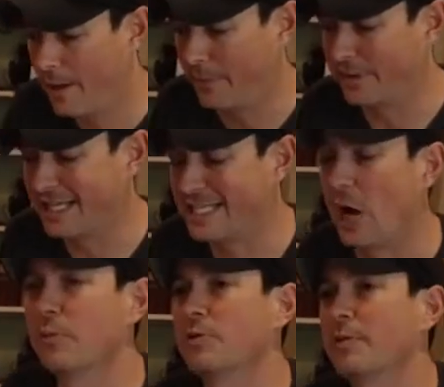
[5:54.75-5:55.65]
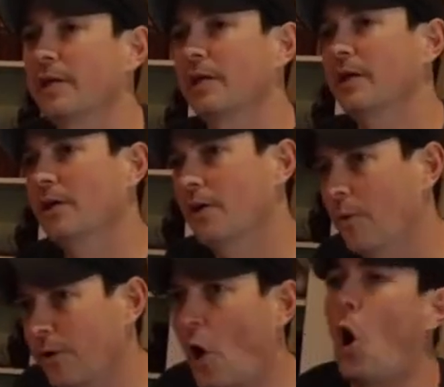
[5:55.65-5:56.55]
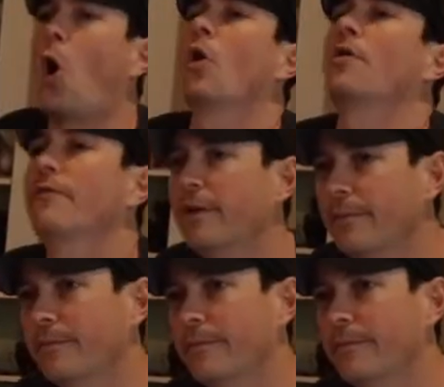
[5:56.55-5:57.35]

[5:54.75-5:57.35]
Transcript: Yeah. But this helps me with all of them